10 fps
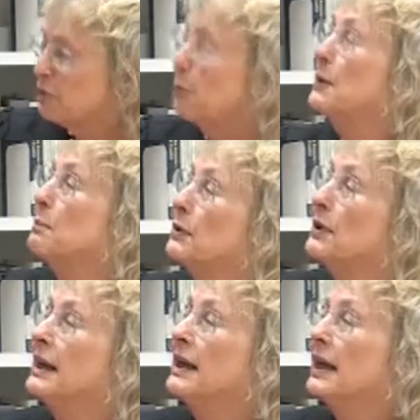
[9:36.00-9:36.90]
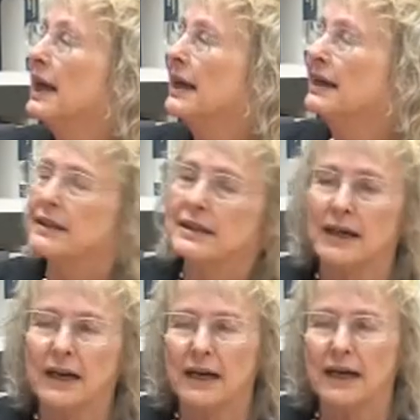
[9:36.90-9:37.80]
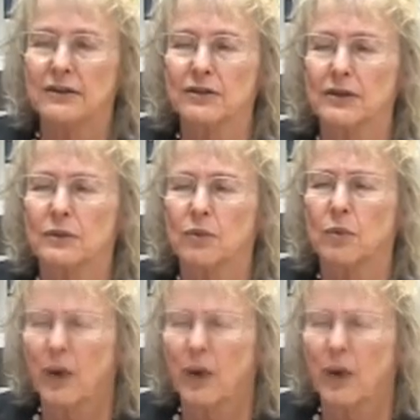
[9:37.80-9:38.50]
for people. And I thought,